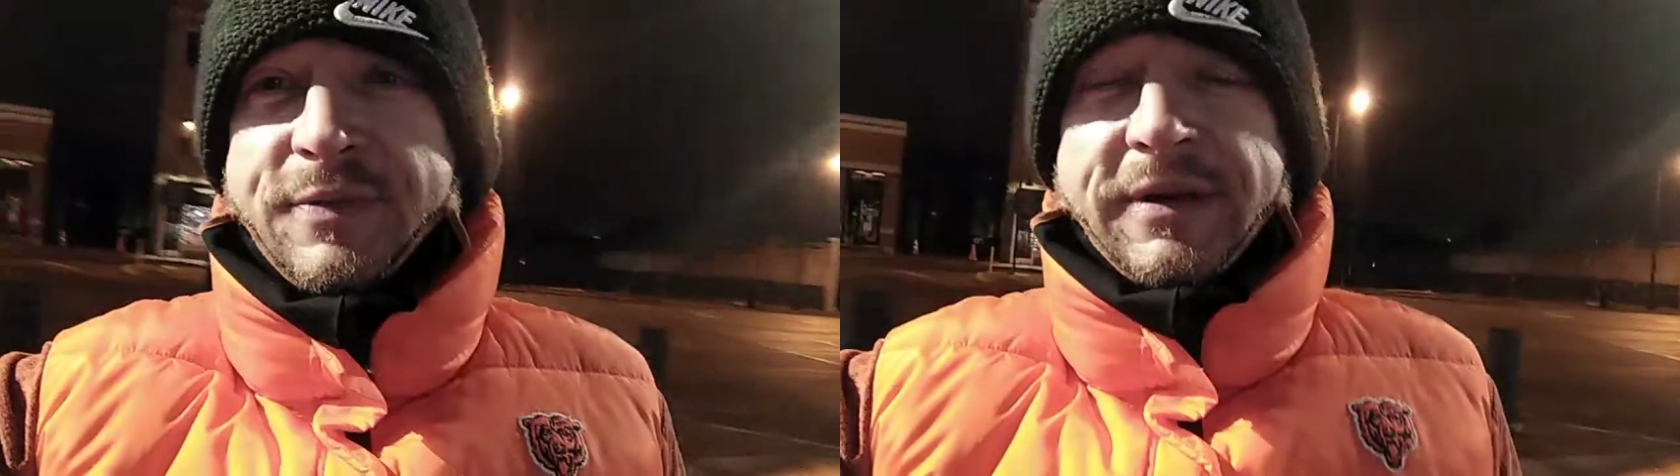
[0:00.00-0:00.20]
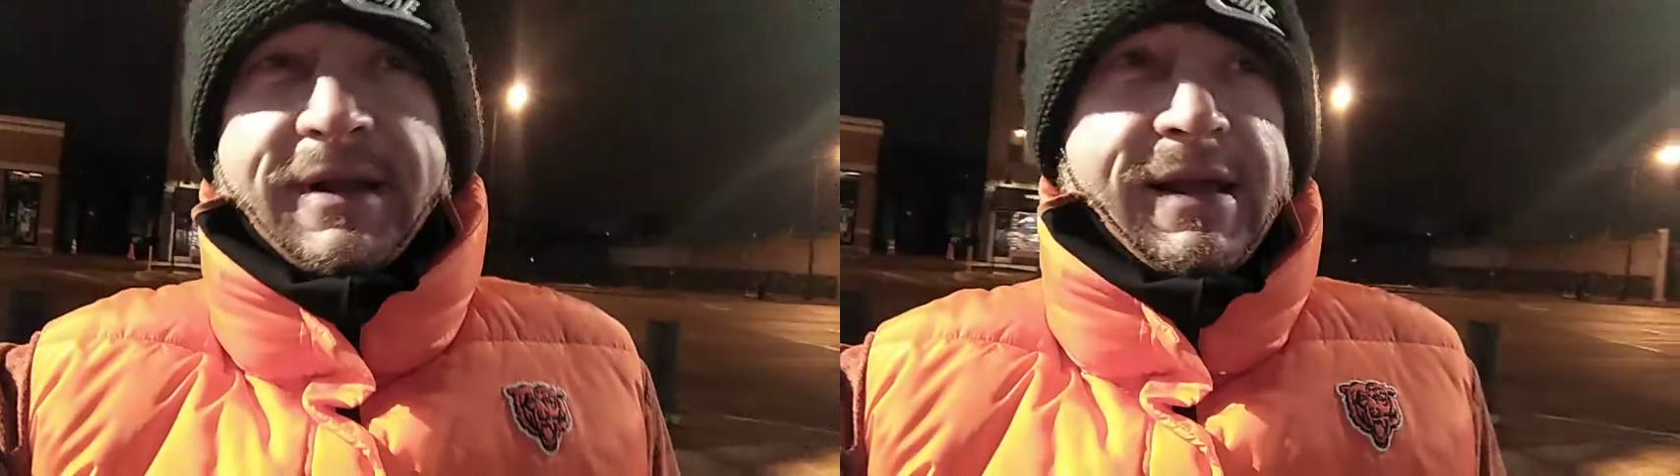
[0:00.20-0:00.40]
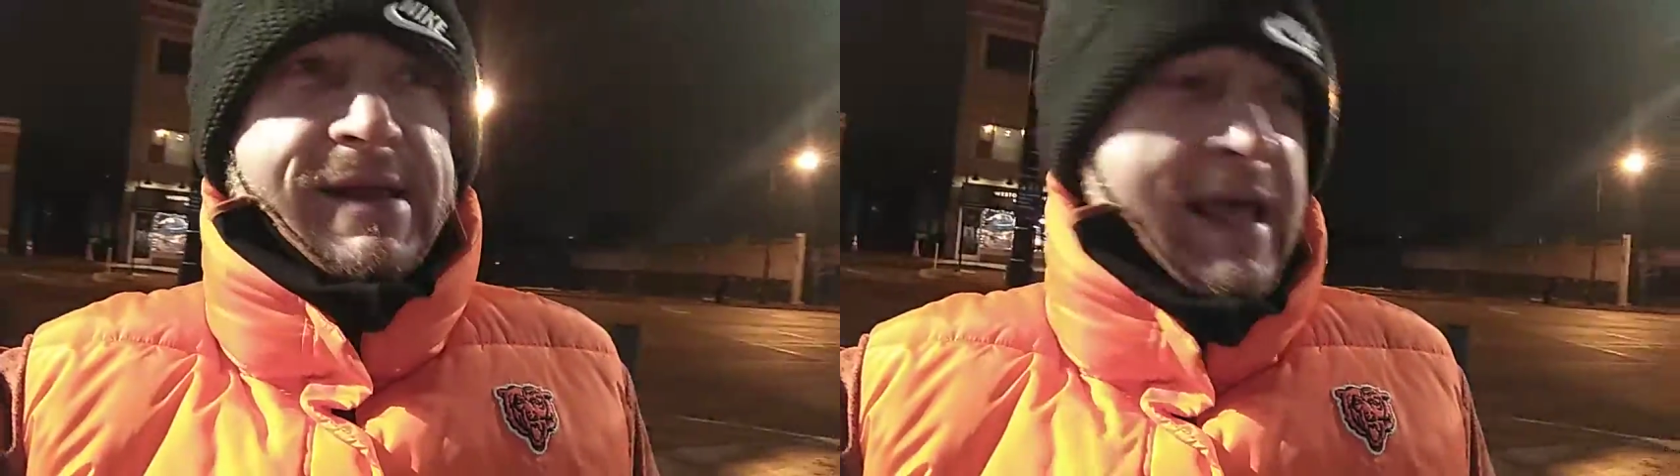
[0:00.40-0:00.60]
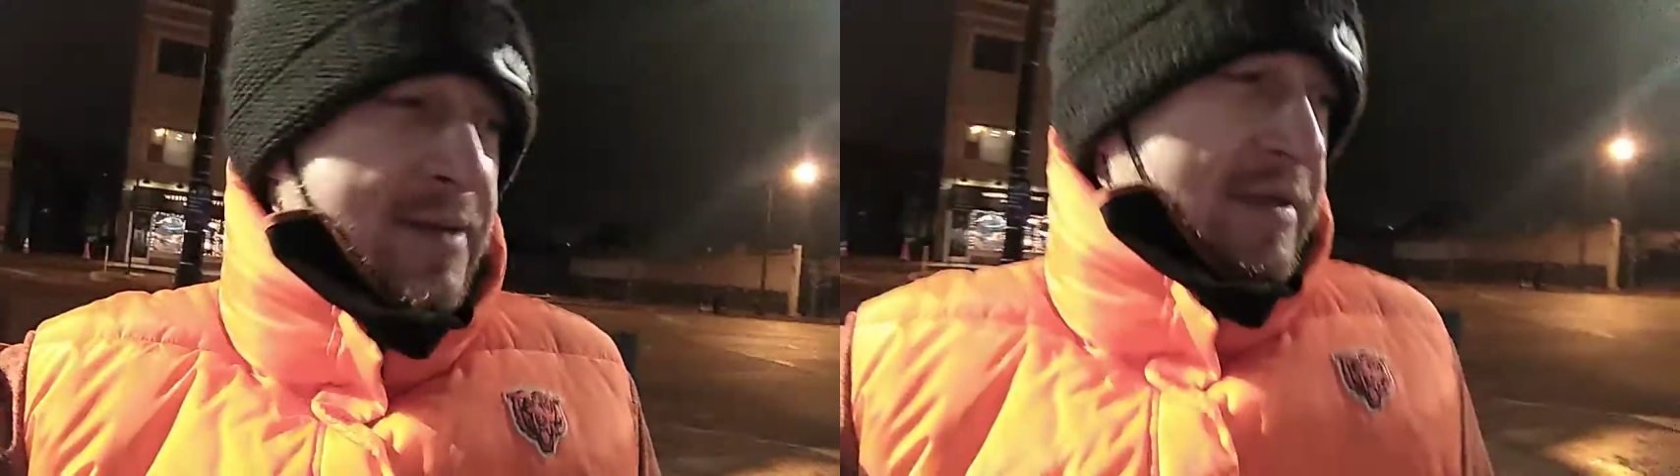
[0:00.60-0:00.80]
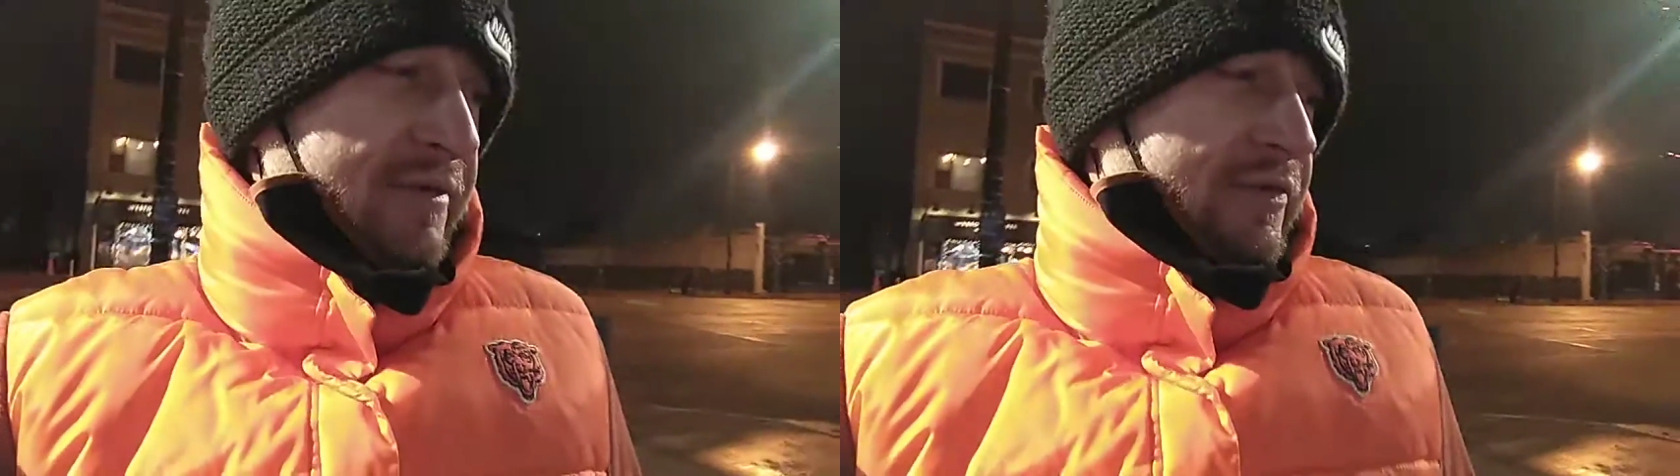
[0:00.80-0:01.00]
been uh,
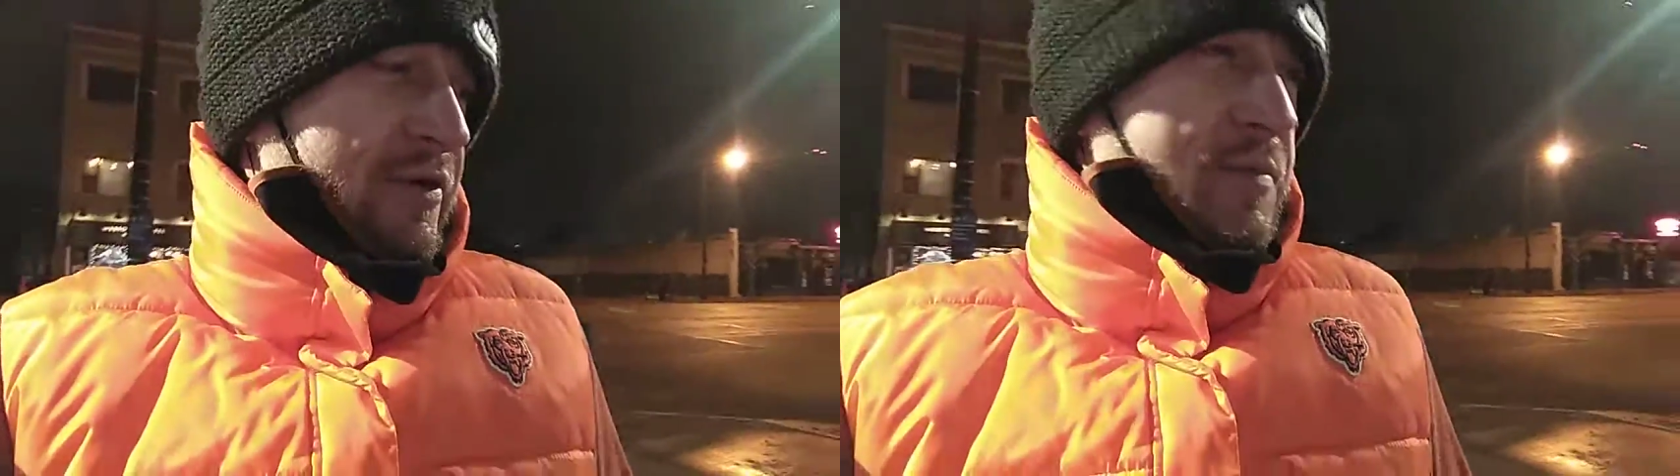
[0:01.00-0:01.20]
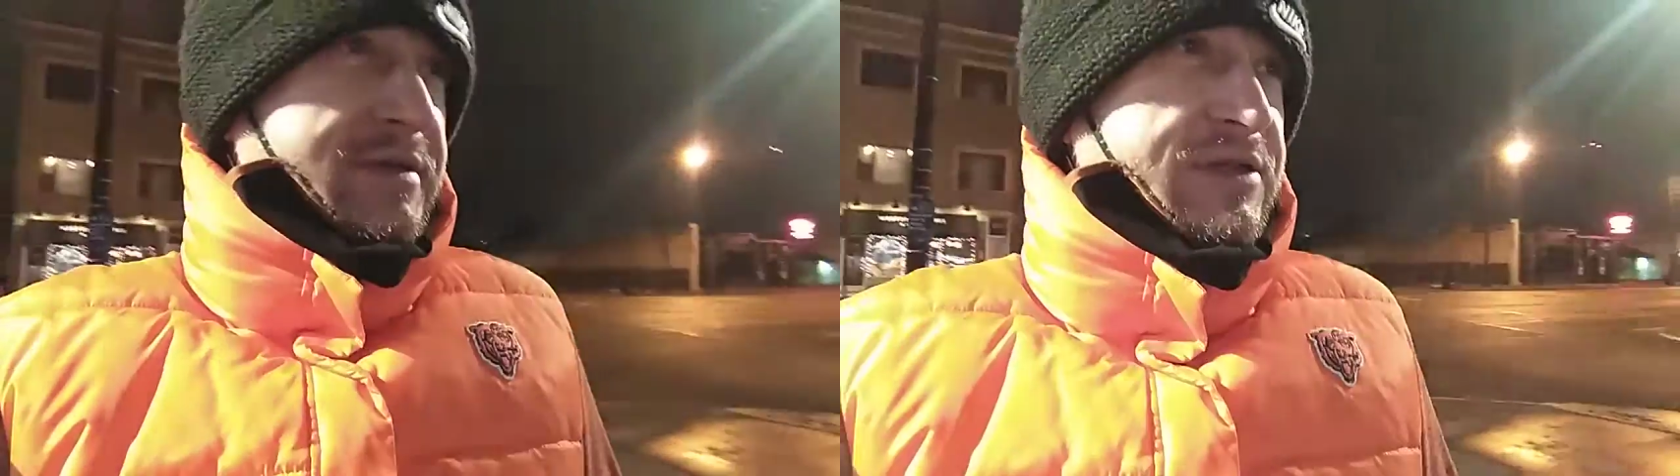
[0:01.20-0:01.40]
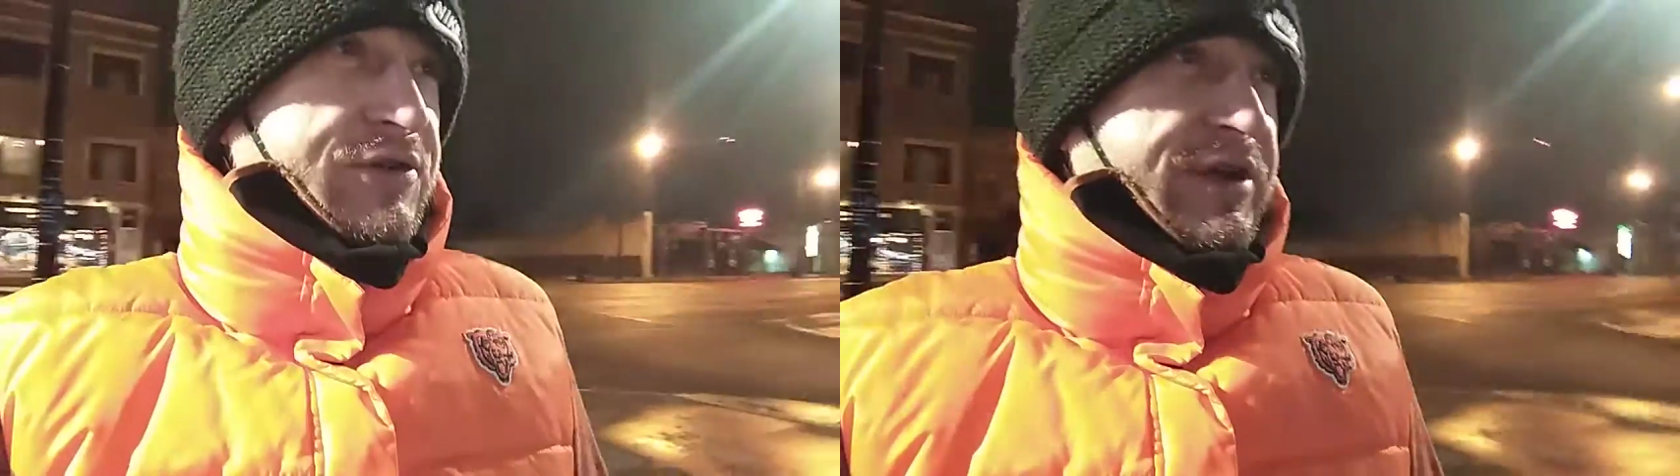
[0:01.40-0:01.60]
named after Mr.